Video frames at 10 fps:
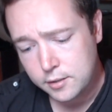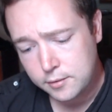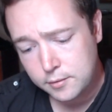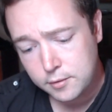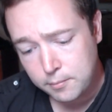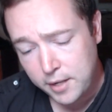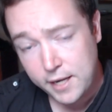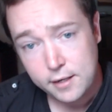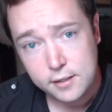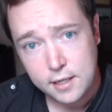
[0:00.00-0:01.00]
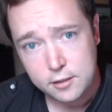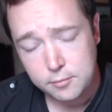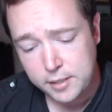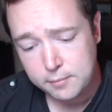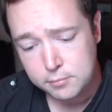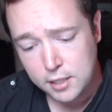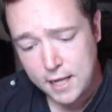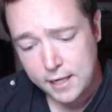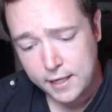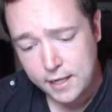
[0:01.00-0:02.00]
main color being
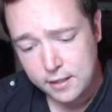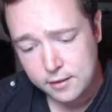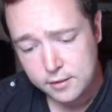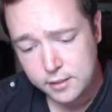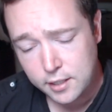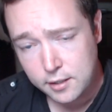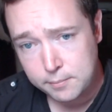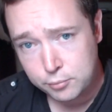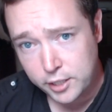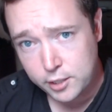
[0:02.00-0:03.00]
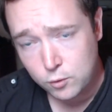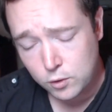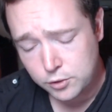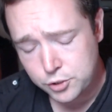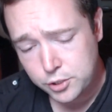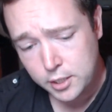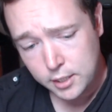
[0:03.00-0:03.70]
black and the bright orange